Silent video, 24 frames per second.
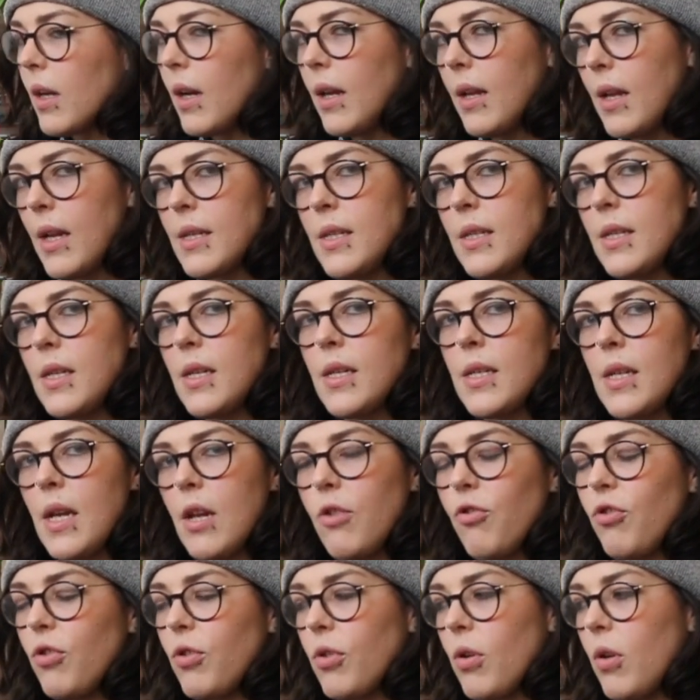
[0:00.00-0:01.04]
I guess, as
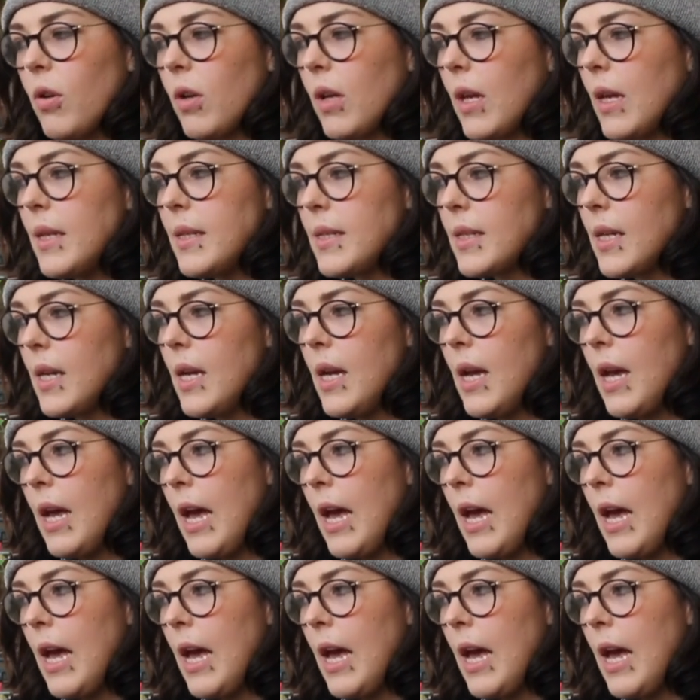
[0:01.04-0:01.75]
Cassandra Darke is.